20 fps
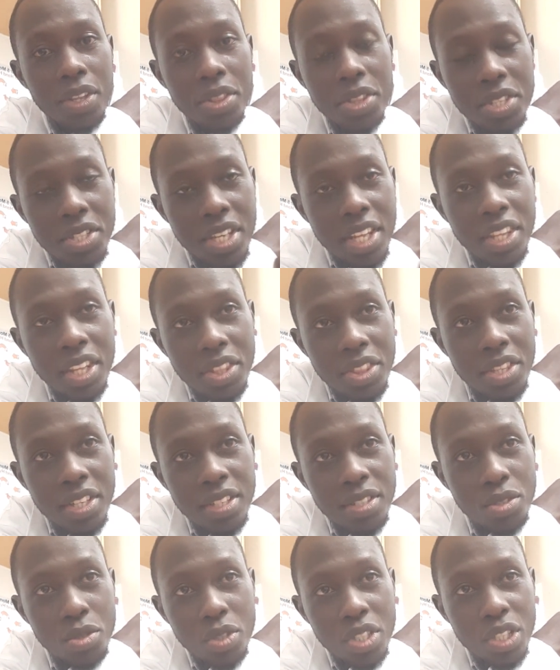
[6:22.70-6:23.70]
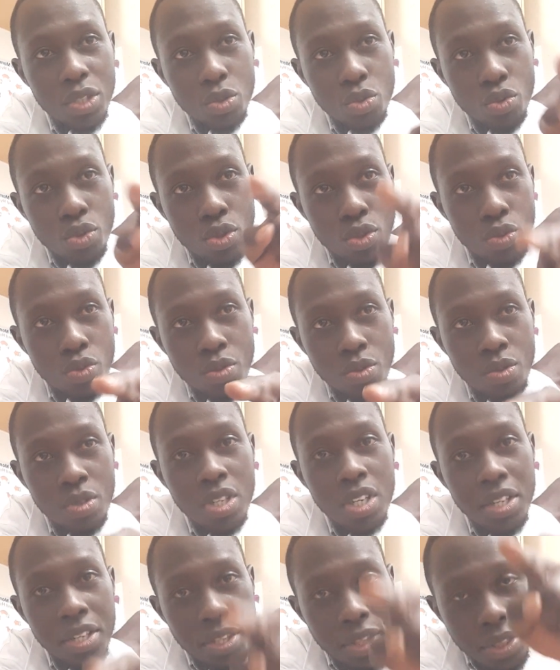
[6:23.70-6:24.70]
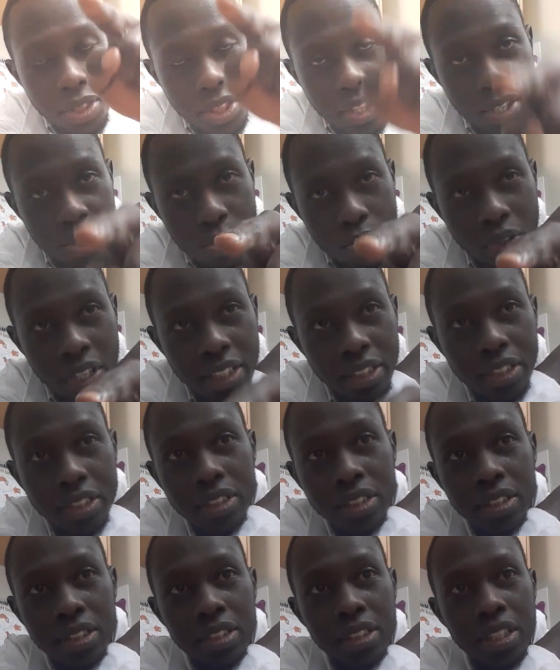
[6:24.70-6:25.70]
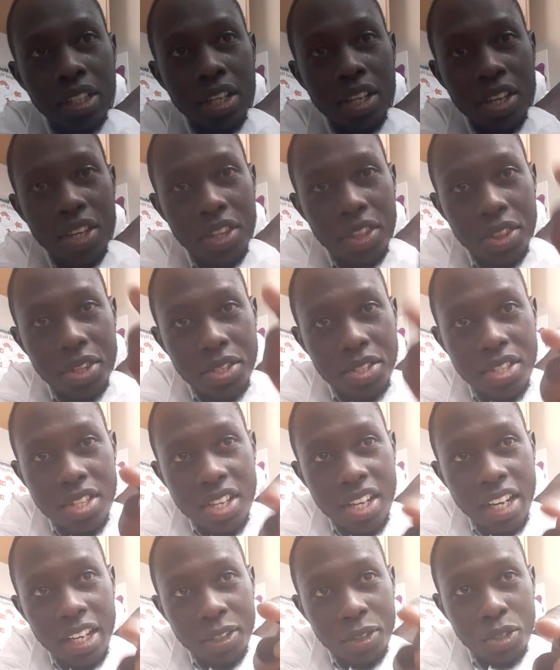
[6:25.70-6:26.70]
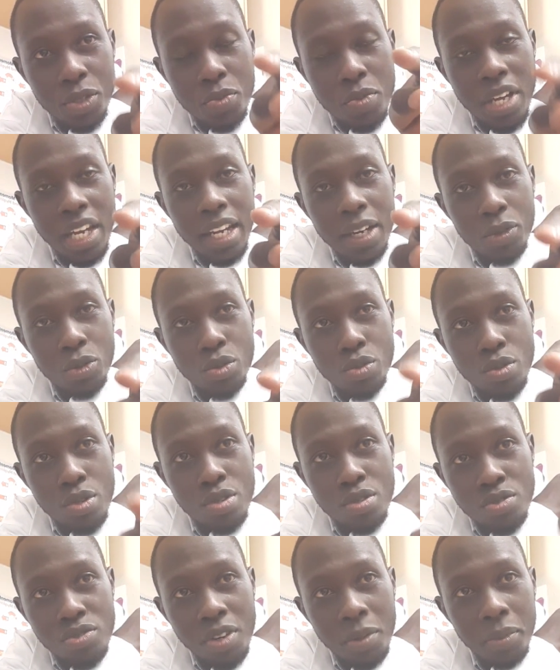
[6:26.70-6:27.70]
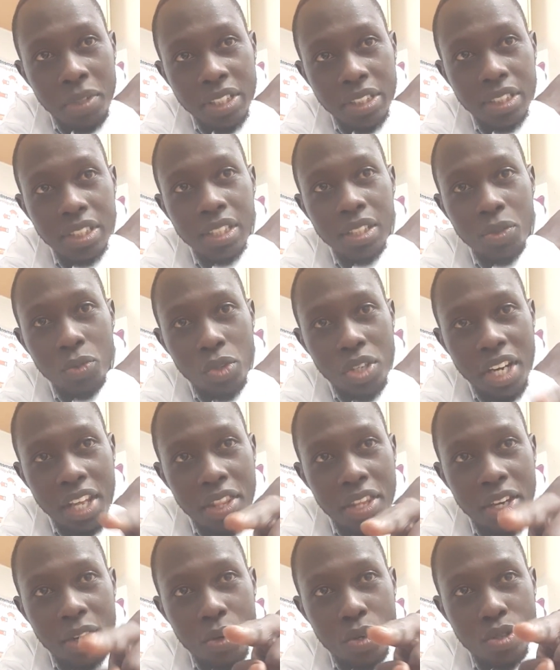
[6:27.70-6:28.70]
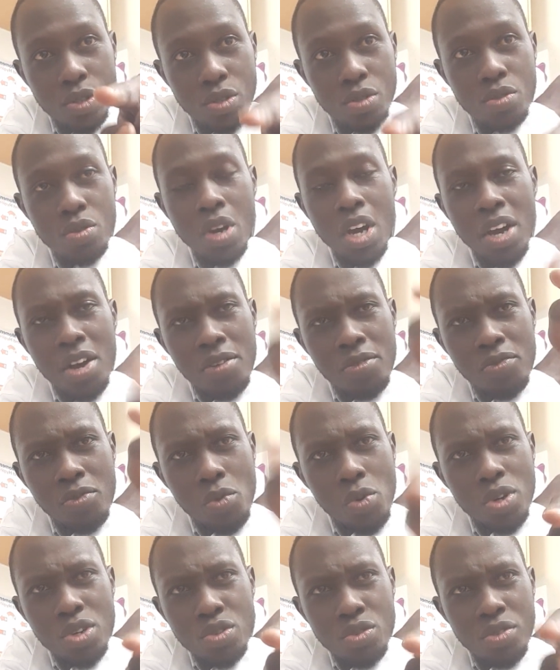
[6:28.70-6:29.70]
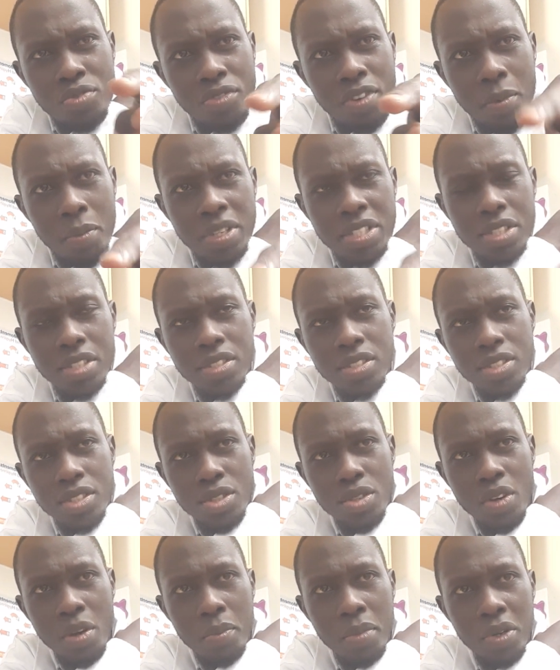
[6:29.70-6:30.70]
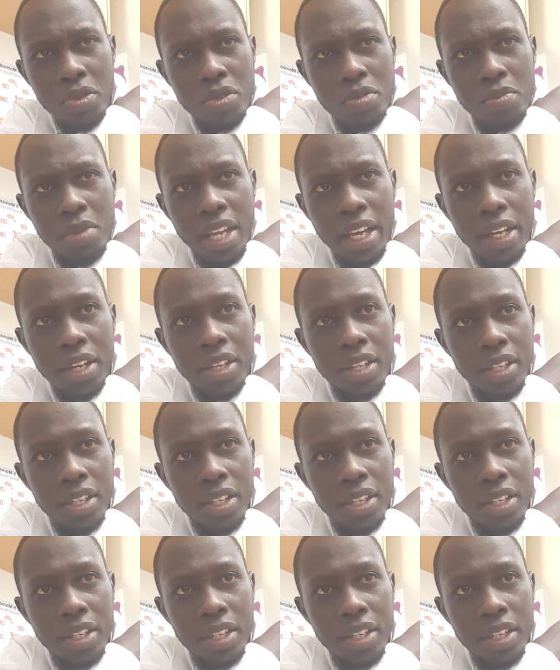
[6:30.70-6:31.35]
these are the things you need to do. These ones. This thing cannot be allowed to go to pharmacy. What are they going to do? What do the pharmacists know about blood?